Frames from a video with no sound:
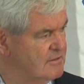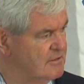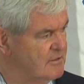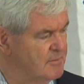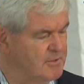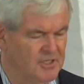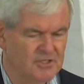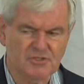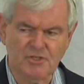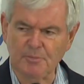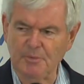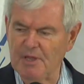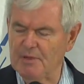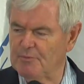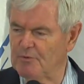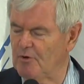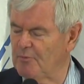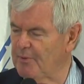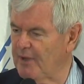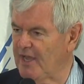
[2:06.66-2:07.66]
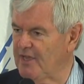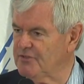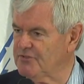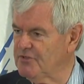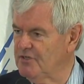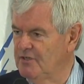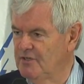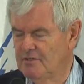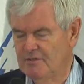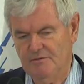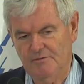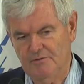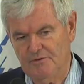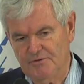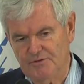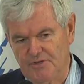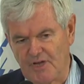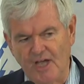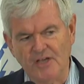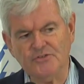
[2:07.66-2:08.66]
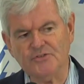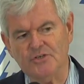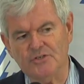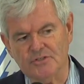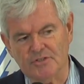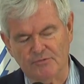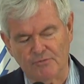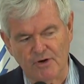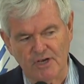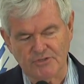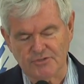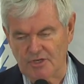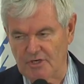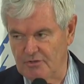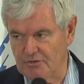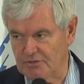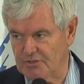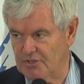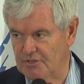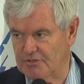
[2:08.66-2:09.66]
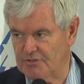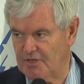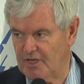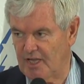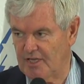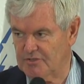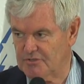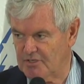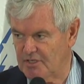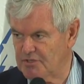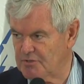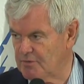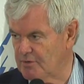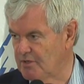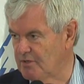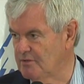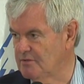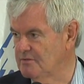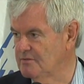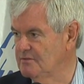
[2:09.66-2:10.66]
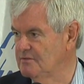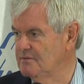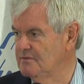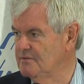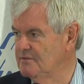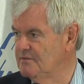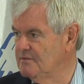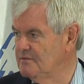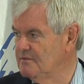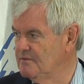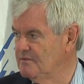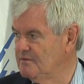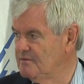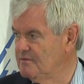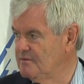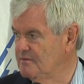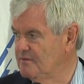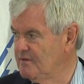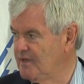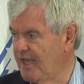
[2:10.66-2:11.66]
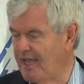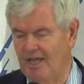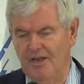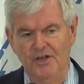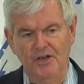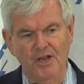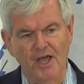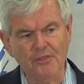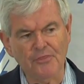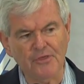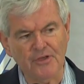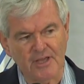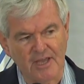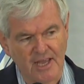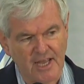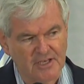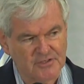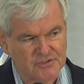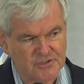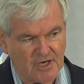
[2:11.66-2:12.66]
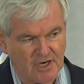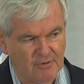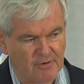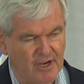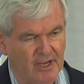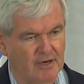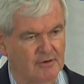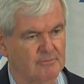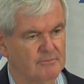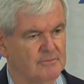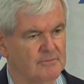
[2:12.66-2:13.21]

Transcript: I mean, these are people who pass dozens of resolutions against Israel and nothing against Iran.